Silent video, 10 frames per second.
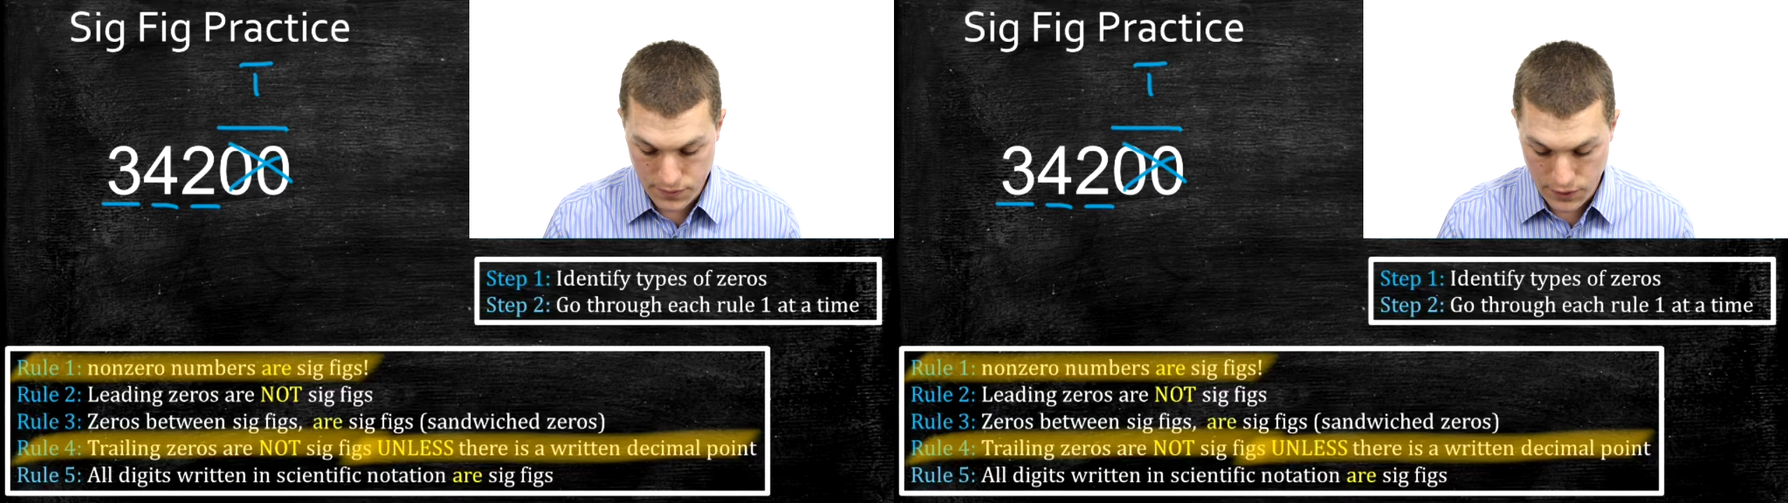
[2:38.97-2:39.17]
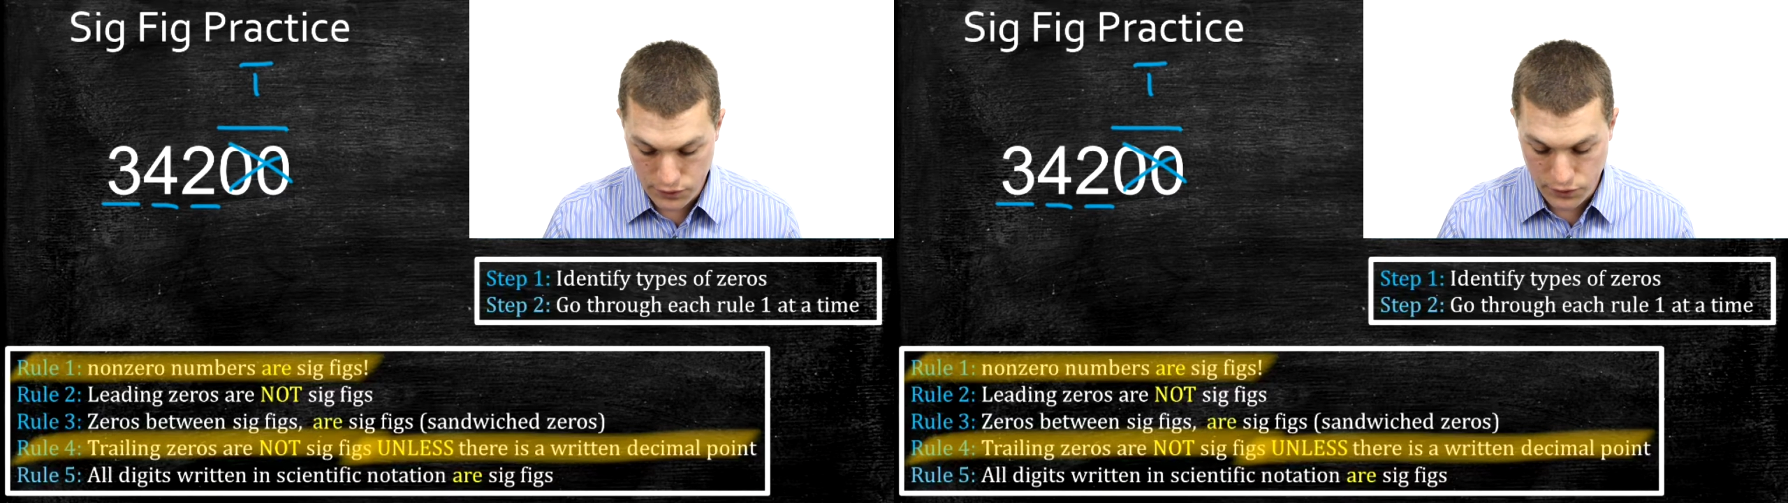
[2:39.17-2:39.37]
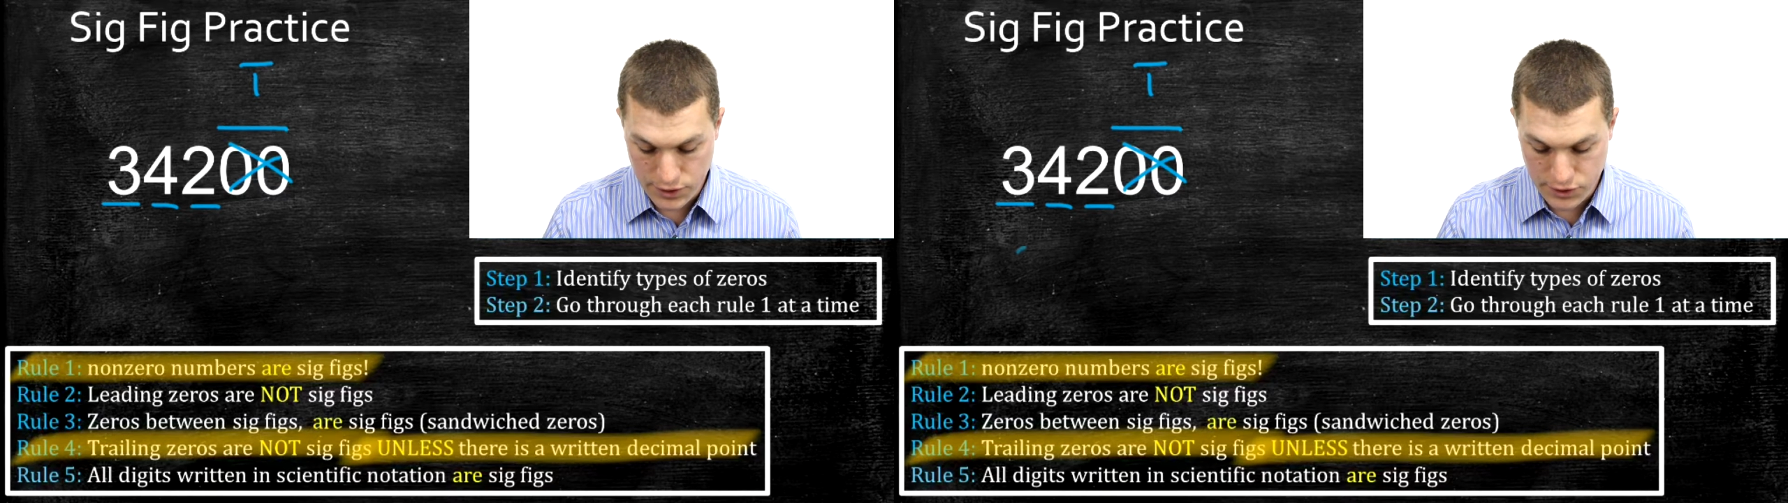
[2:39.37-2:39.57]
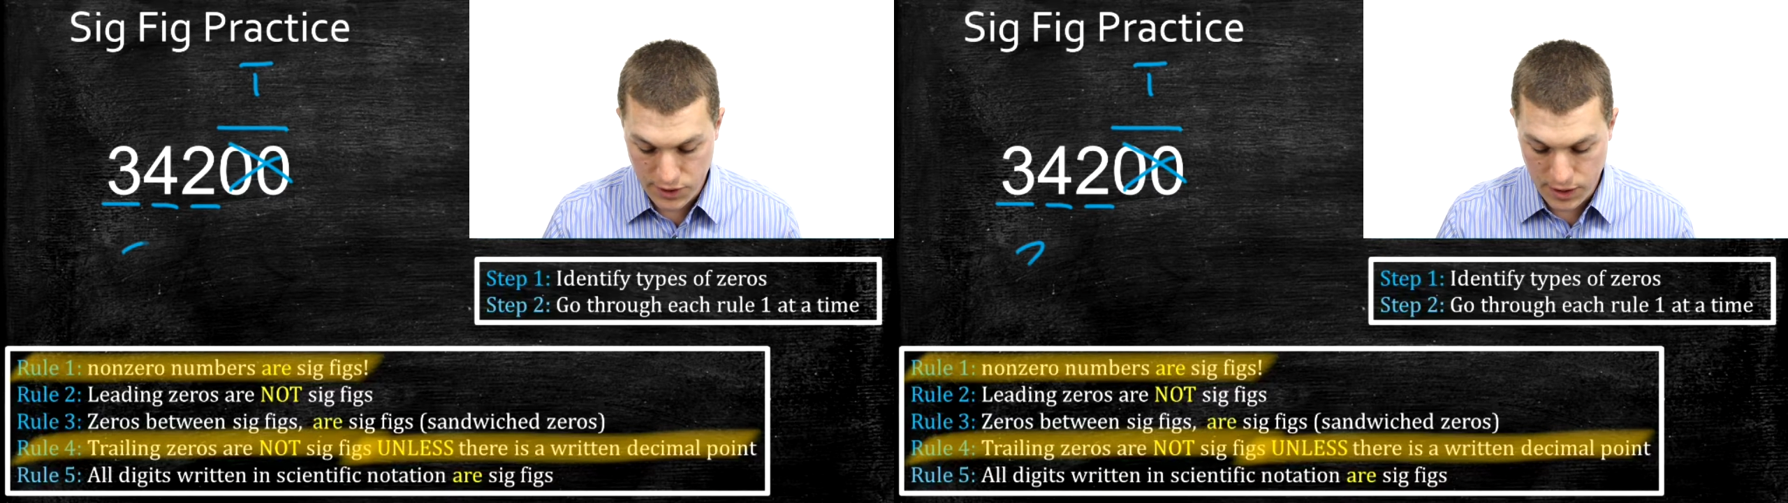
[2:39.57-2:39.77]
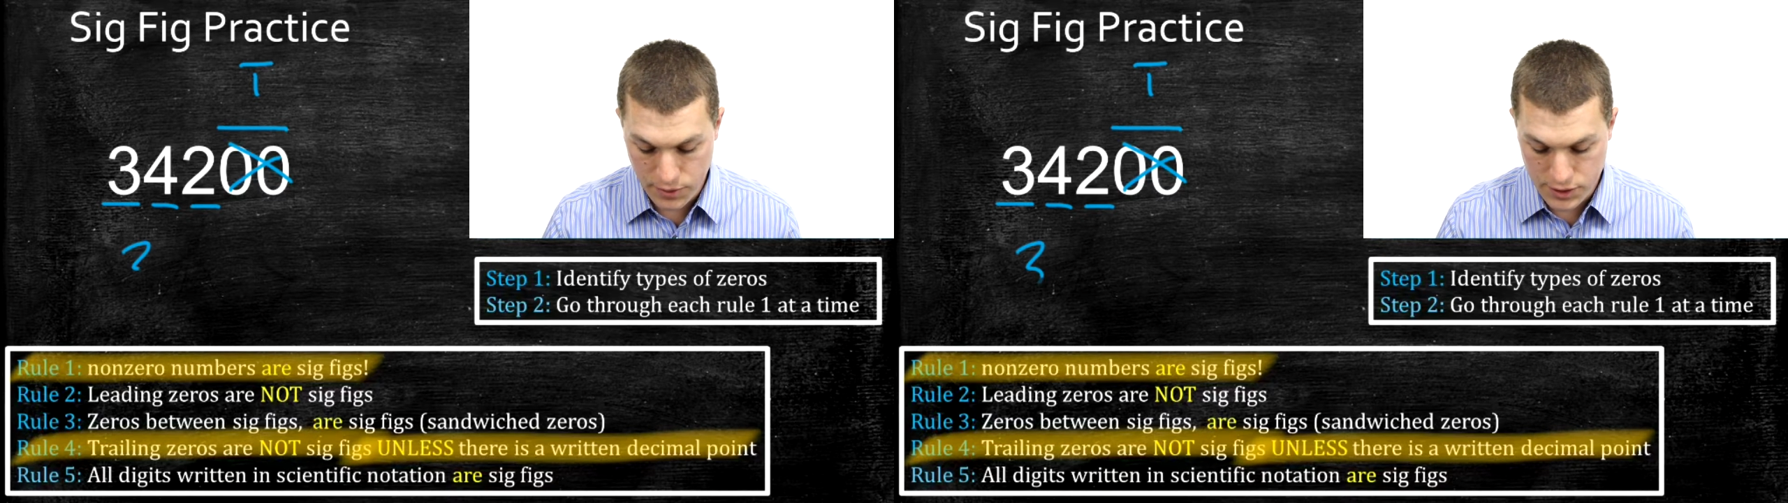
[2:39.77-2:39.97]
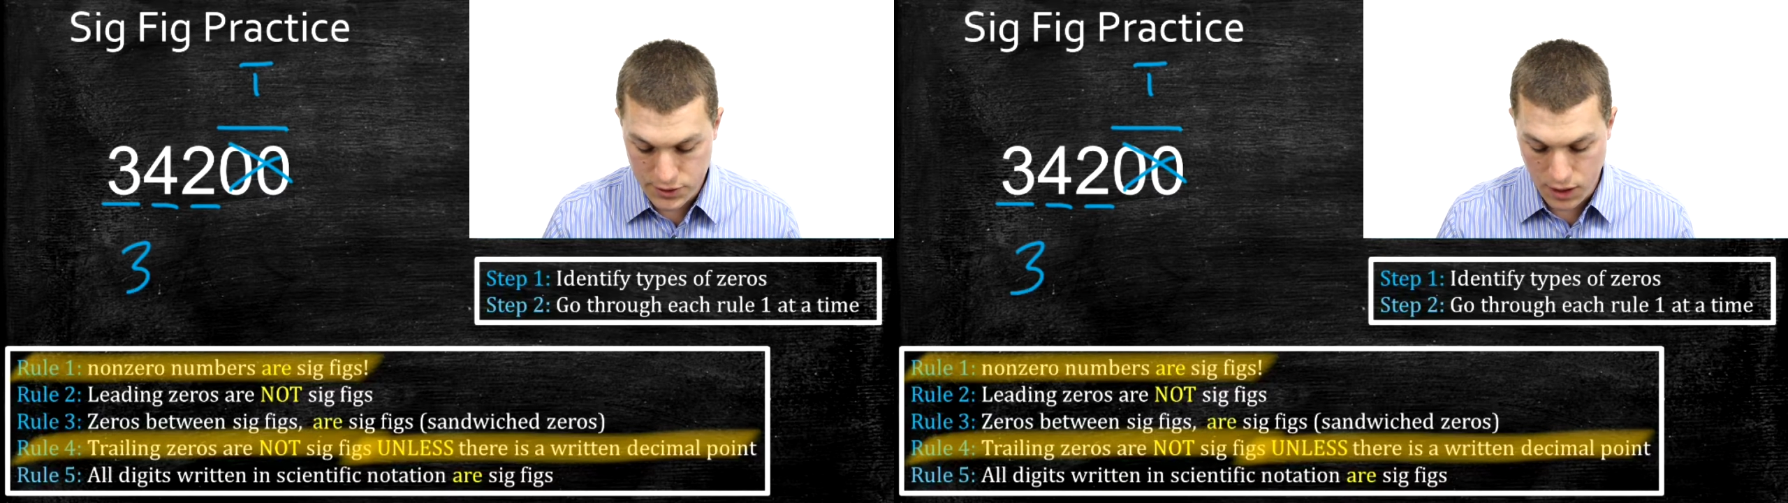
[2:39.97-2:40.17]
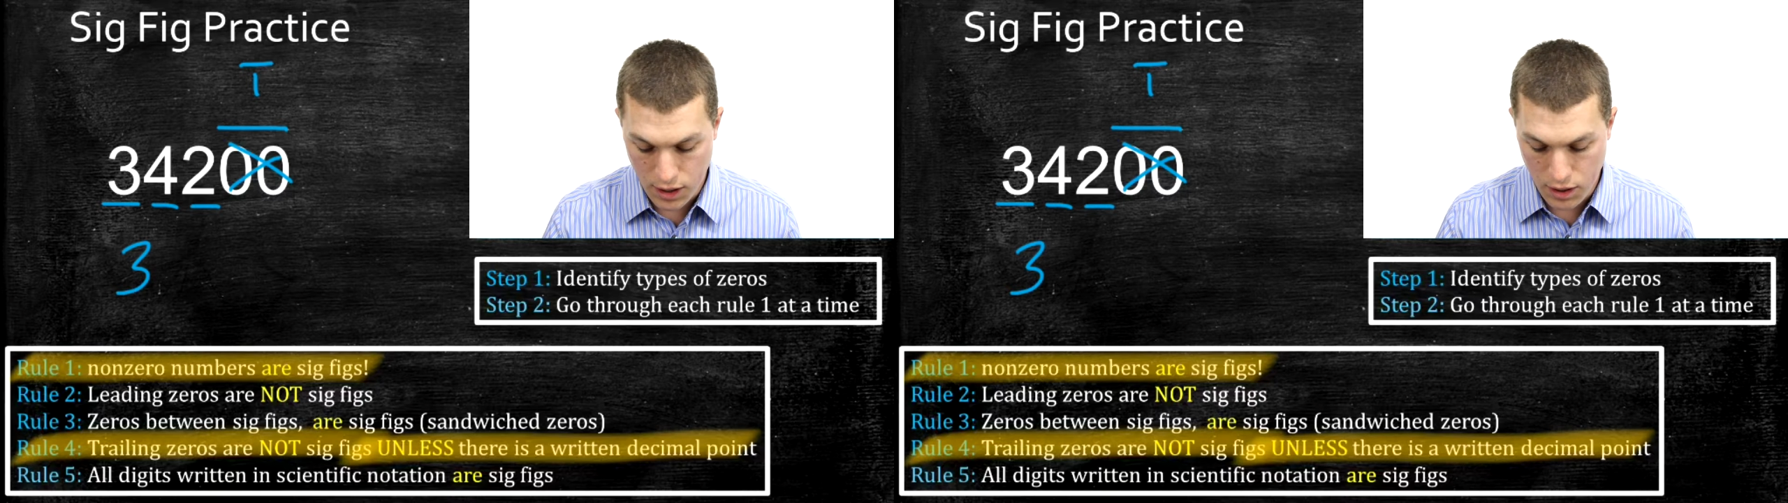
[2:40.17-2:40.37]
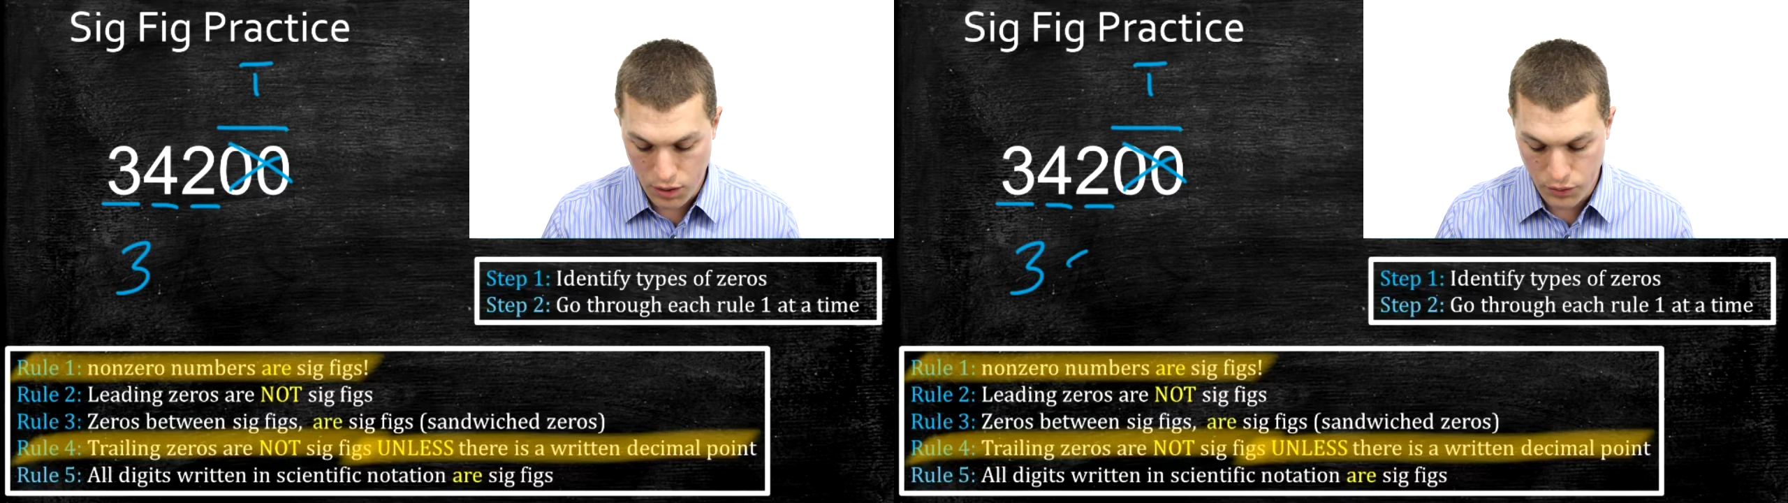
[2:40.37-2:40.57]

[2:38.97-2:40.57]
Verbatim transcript: Those first 3 numbers are our